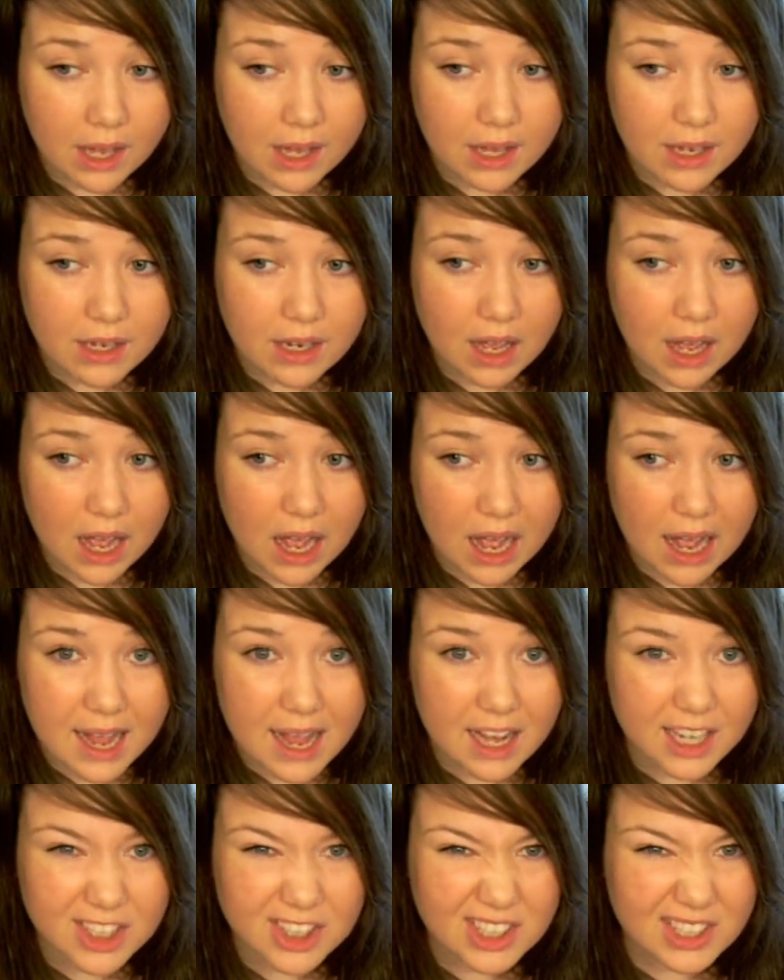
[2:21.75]
And
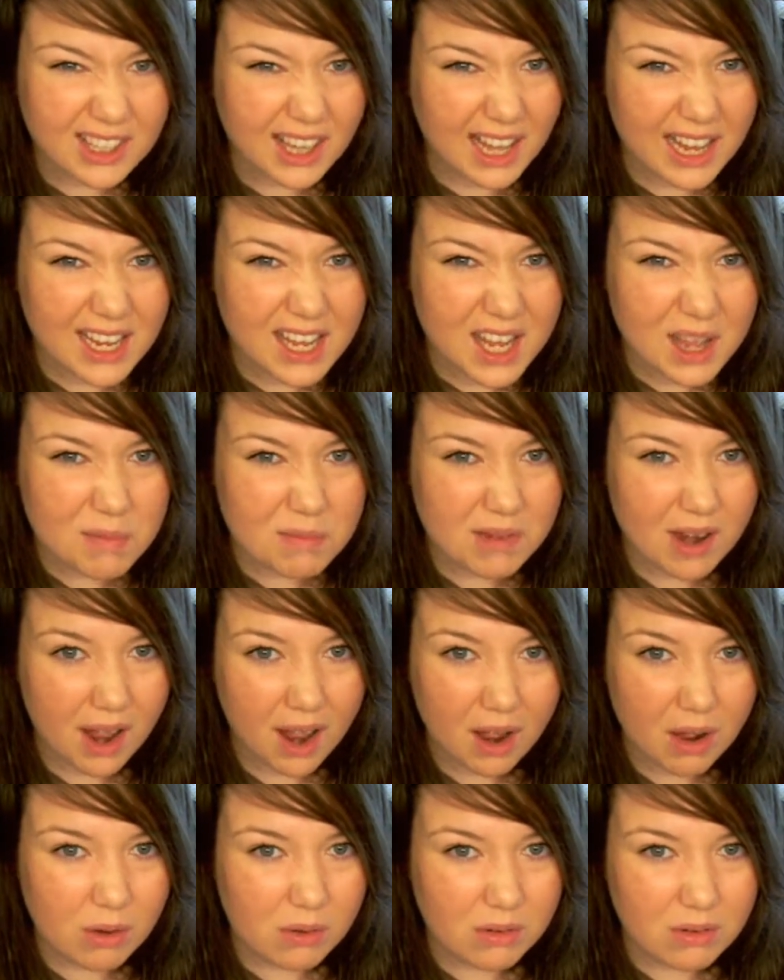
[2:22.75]
I actually like him
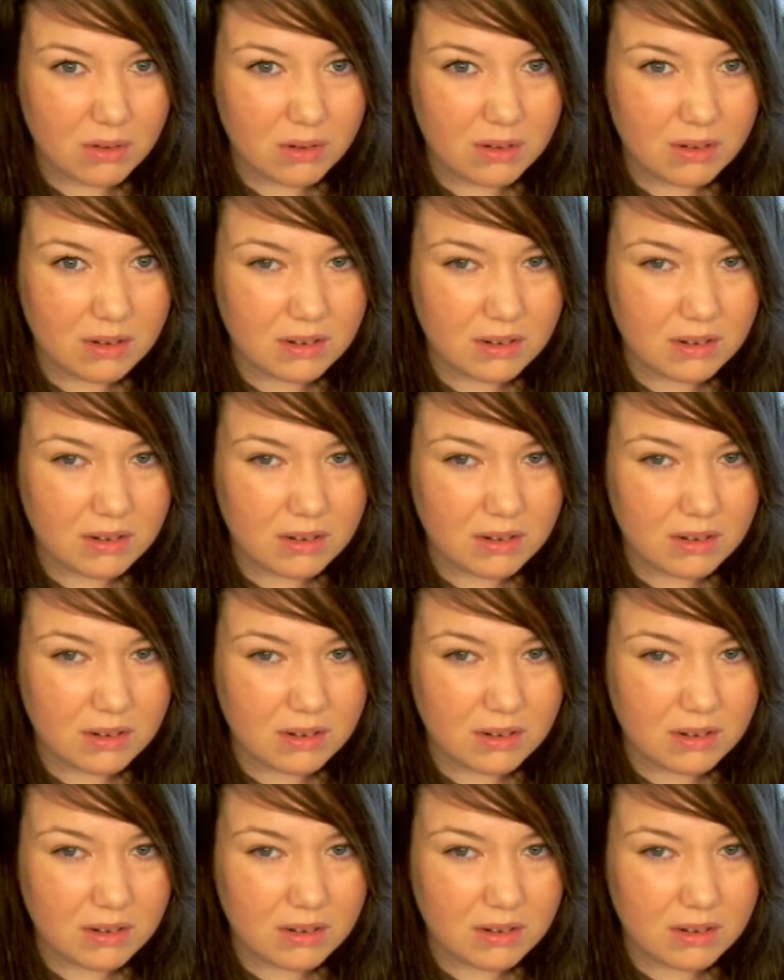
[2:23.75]
now.